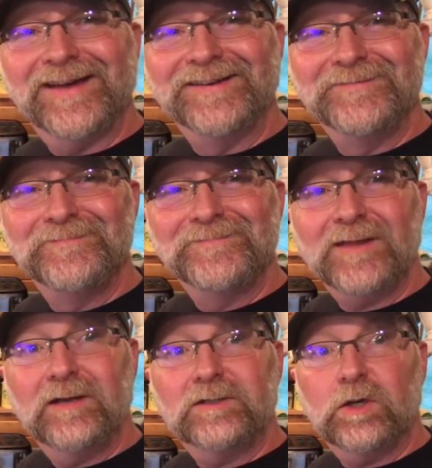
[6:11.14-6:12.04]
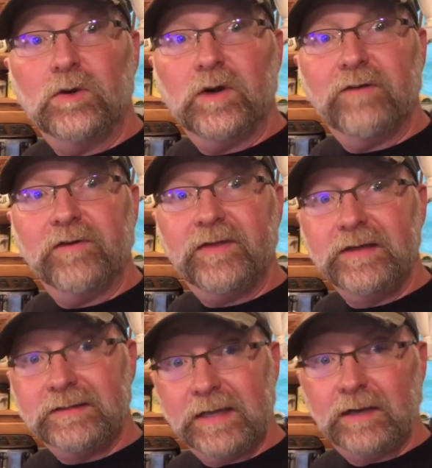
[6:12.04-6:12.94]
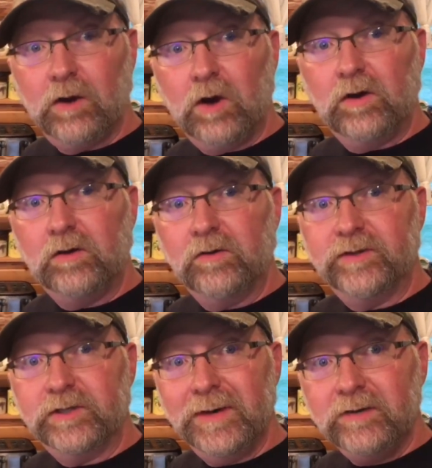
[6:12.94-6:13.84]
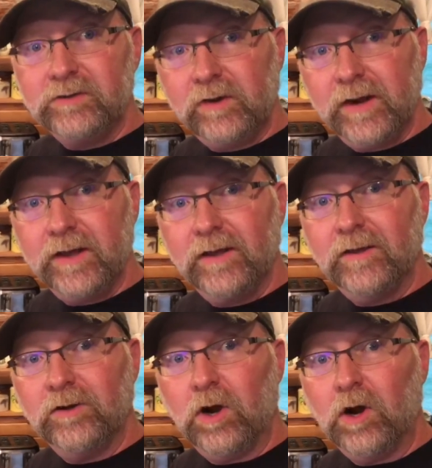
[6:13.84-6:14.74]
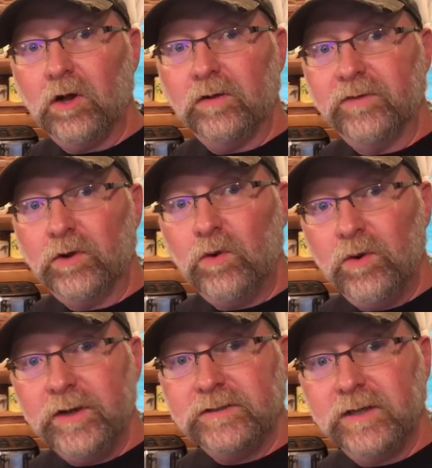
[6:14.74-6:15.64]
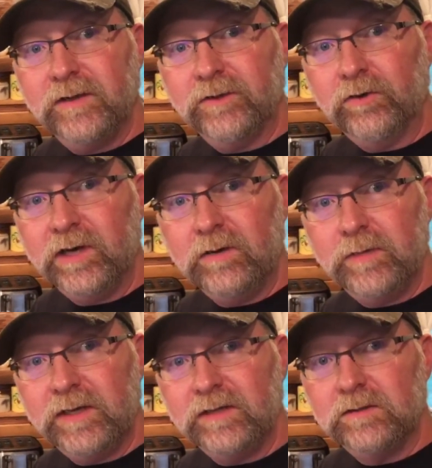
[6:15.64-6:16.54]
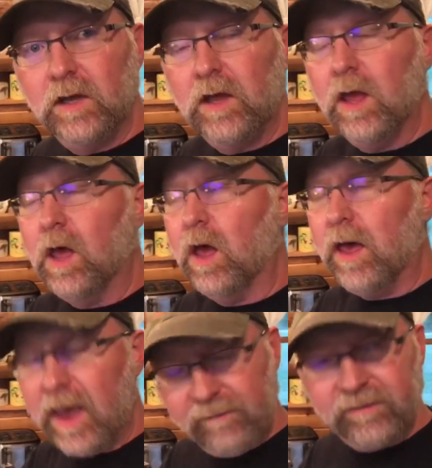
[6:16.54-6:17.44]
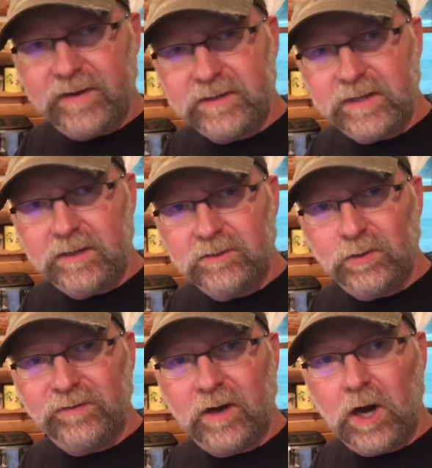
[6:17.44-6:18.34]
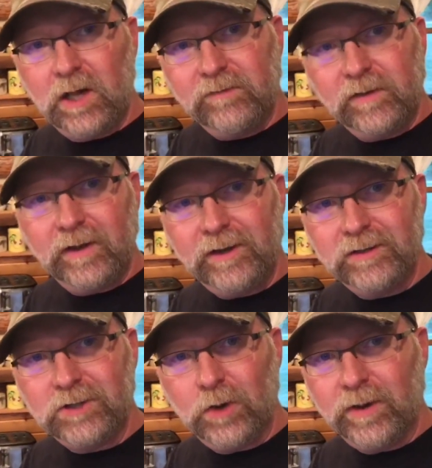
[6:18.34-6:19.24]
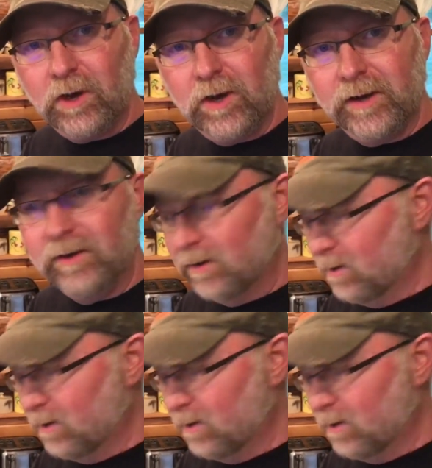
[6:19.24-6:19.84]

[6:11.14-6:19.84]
Hi. So everything is in. All the tomatoes are in, all of the corn is in, the green beans, everything is in. So we've got all of our layers going on,